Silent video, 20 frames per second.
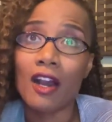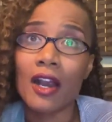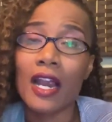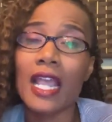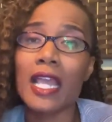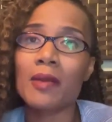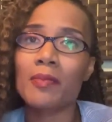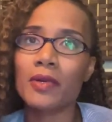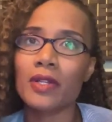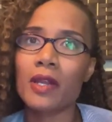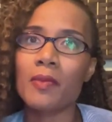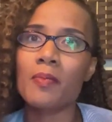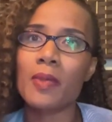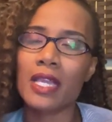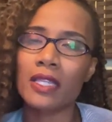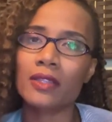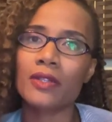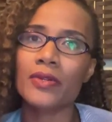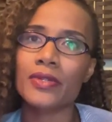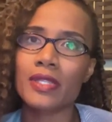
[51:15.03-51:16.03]
are able to
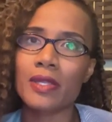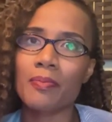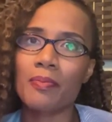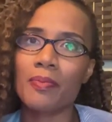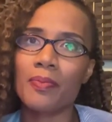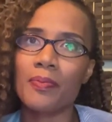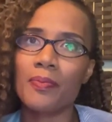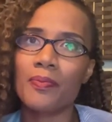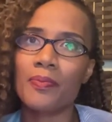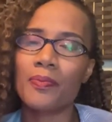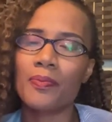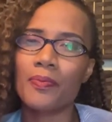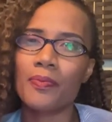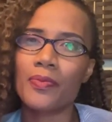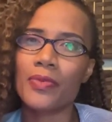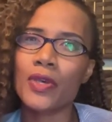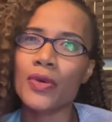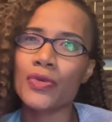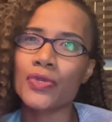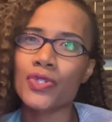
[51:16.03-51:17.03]
make
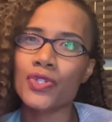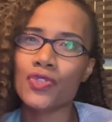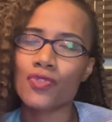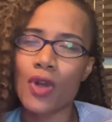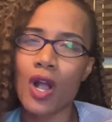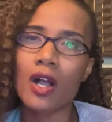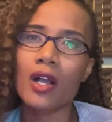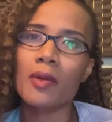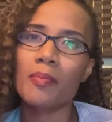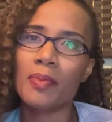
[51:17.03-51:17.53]
those strong